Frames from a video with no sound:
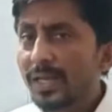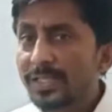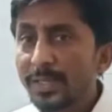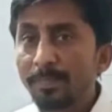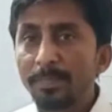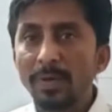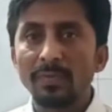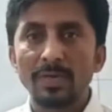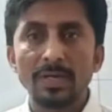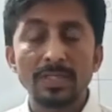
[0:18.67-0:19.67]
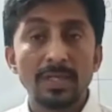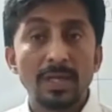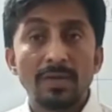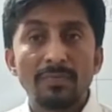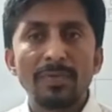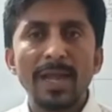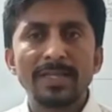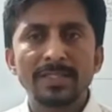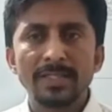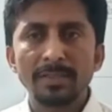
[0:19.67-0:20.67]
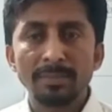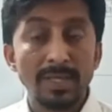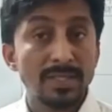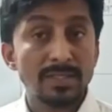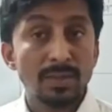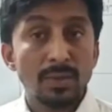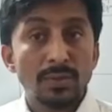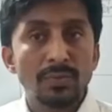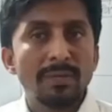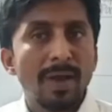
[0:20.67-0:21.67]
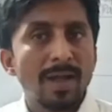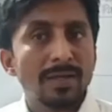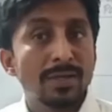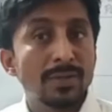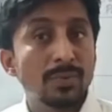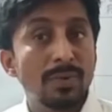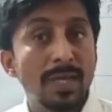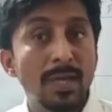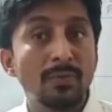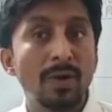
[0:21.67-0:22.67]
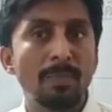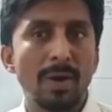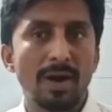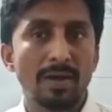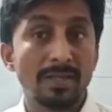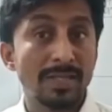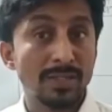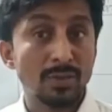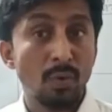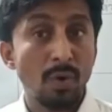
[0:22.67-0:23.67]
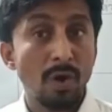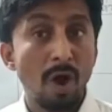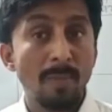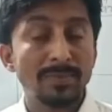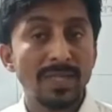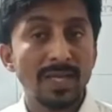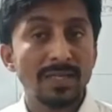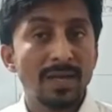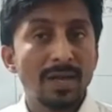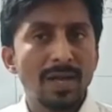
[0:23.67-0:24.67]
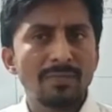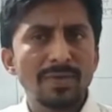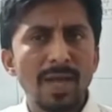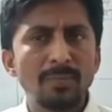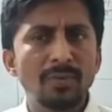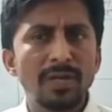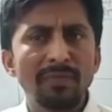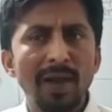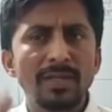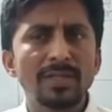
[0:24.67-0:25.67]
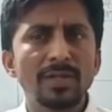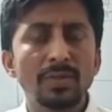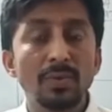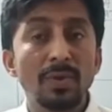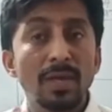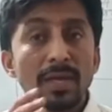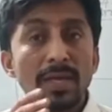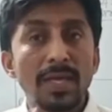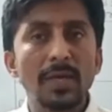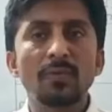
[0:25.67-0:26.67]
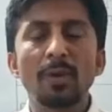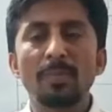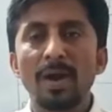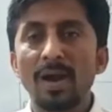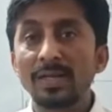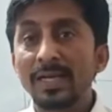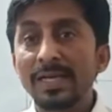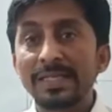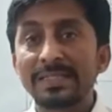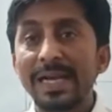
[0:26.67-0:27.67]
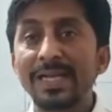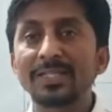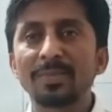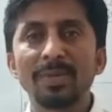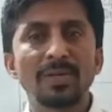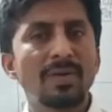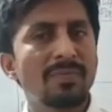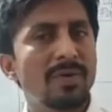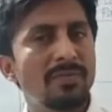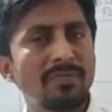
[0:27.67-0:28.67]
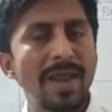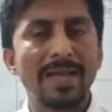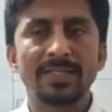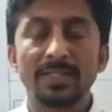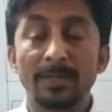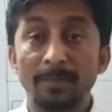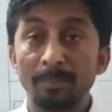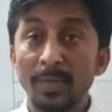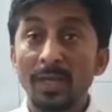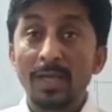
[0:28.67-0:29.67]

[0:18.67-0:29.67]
In simple words, fraction means to divide into equal part. There is a whole object and we have to divide it into equal part. That is the meaning of fraction.